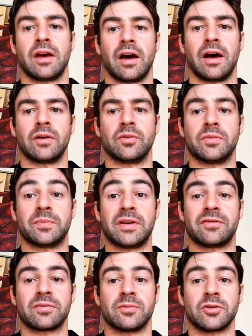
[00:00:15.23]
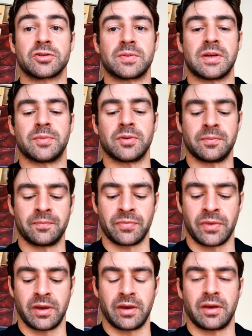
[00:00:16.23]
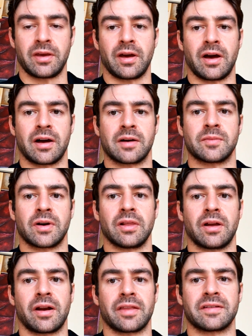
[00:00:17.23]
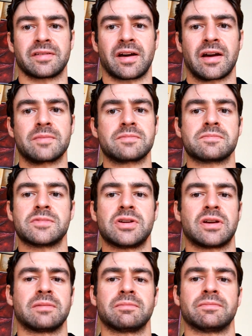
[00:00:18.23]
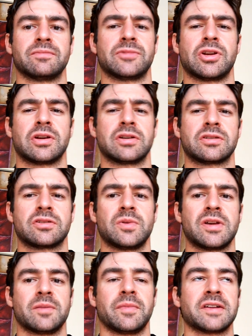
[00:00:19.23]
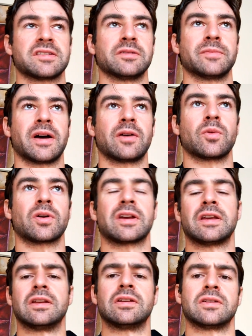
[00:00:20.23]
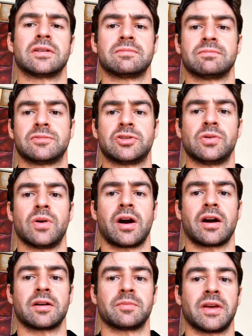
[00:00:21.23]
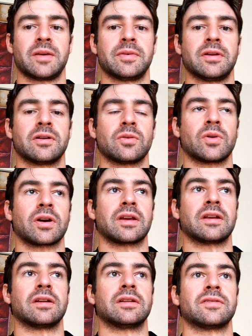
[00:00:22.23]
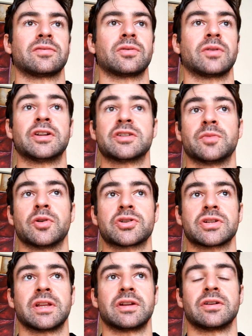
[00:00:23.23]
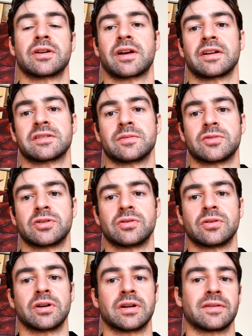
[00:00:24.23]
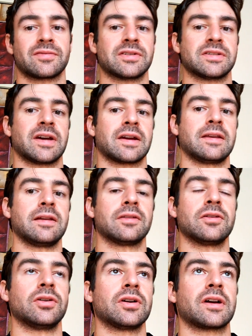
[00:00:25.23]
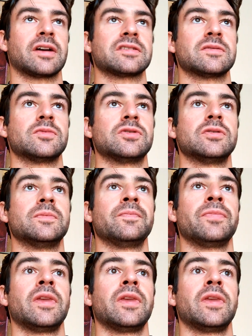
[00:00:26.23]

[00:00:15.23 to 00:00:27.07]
would be for most people. A lot of the time, you can just tweak a muscle by working it too hard, maybe, or working a different range of motion than you're accustomed to, or a different technique than you're accustomed to.